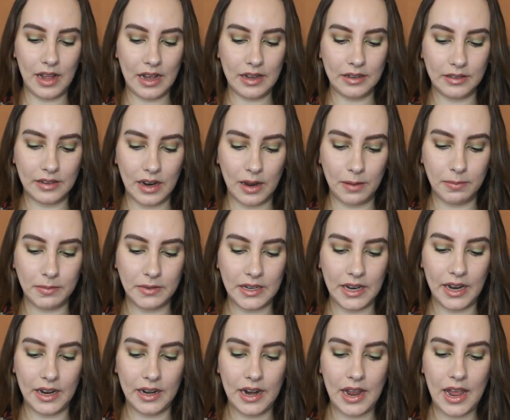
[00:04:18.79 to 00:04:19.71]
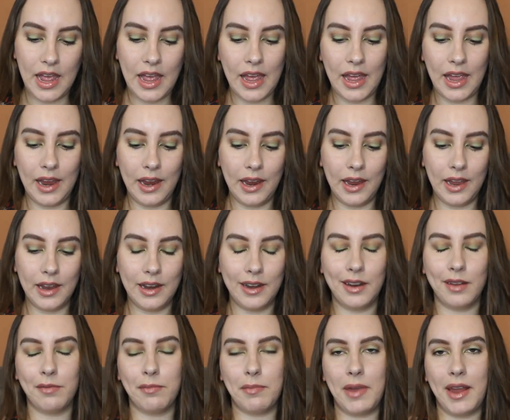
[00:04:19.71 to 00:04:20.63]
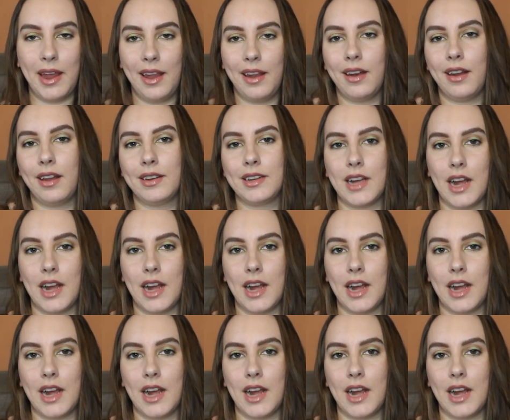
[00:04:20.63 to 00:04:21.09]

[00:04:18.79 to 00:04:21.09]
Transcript: last update and have made a